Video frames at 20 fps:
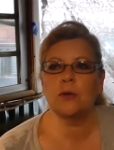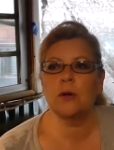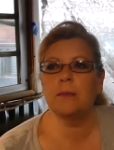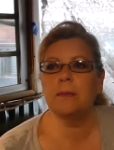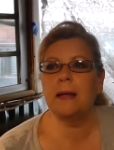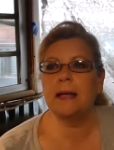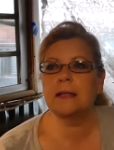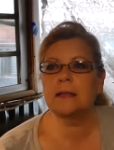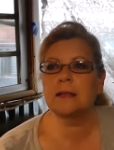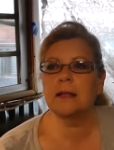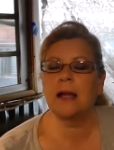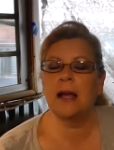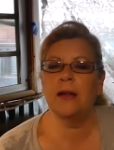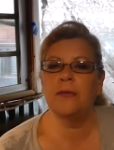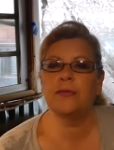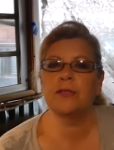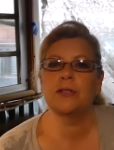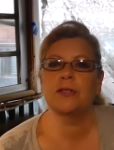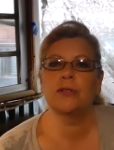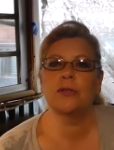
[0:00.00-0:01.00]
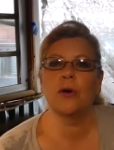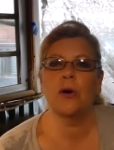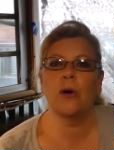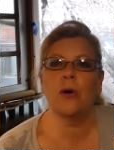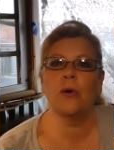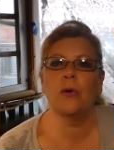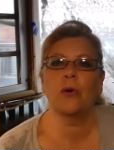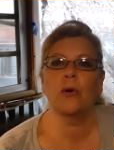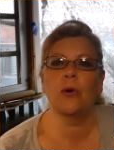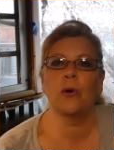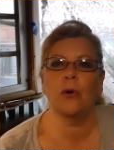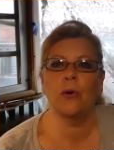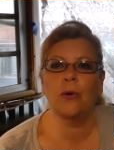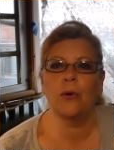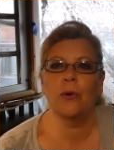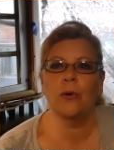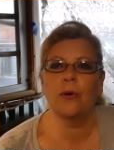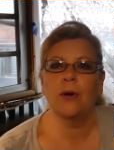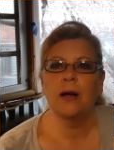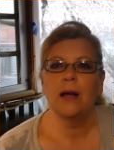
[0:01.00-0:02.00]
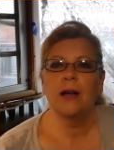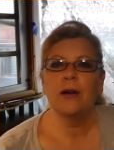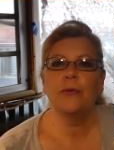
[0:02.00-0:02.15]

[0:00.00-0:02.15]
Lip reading: what makes life so cool.